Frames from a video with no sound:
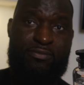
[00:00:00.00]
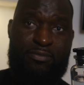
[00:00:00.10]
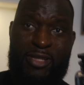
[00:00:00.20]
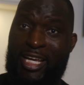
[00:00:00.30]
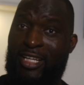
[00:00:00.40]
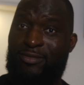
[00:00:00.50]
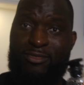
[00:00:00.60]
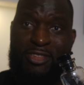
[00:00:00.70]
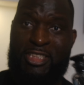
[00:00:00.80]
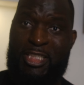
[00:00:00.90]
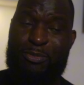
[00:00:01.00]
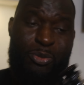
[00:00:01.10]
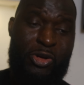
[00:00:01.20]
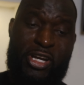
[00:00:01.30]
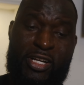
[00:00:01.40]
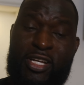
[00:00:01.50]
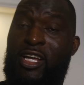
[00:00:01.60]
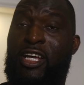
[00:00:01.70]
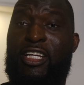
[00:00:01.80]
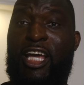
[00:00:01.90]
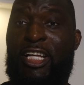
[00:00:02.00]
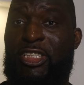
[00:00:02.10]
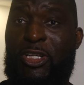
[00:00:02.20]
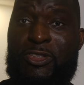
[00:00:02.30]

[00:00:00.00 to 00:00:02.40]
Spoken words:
Plain, simple, period. Get your nose